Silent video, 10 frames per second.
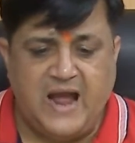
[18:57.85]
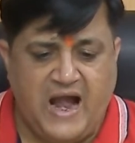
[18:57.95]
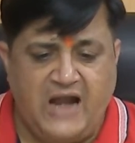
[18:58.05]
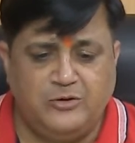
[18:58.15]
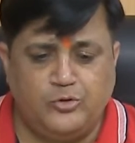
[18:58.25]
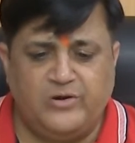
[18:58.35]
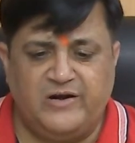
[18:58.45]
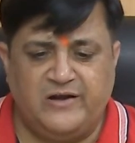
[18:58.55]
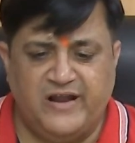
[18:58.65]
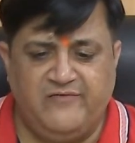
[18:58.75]
and to
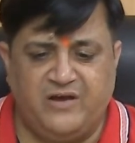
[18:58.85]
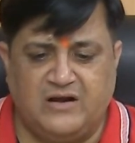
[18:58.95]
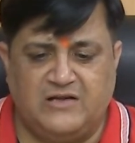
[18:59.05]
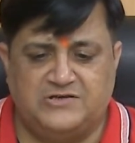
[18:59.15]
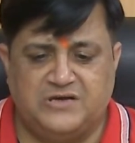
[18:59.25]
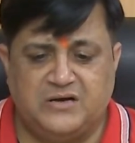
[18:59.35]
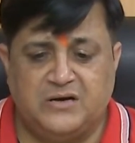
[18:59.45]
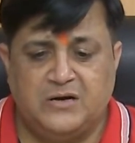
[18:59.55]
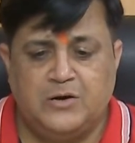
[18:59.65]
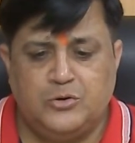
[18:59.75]
retrieve a culture,
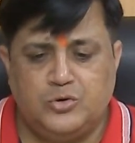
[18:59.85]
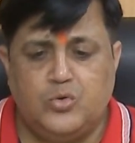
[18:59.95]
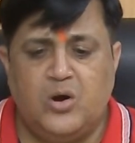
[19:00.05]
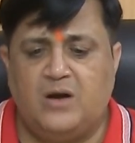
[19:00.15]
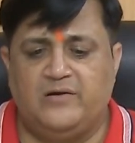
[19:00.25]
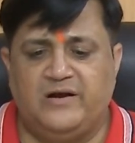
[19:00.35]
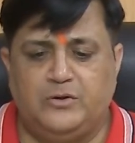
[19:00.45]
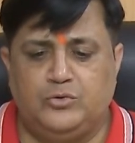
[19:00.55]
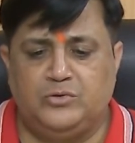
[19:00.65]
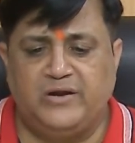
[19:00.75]
200
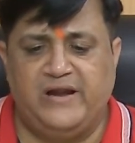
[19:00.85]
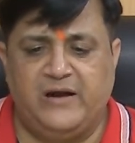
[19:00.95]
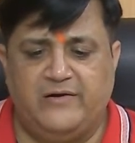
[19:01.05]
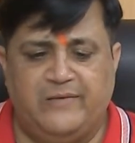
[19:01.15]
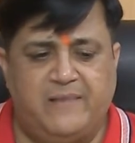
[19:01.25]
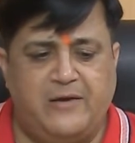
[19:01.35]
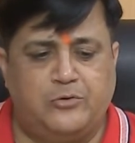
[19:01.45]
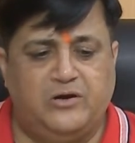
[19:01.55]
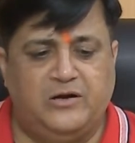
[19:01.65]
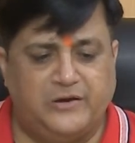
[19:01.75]
to 300
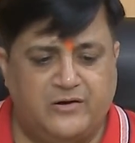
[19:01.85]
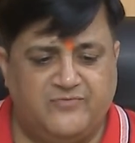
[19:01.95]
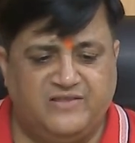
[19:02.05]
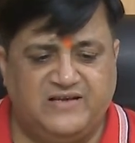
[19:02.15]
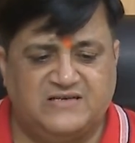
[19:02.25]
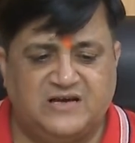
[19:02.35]
microliter of this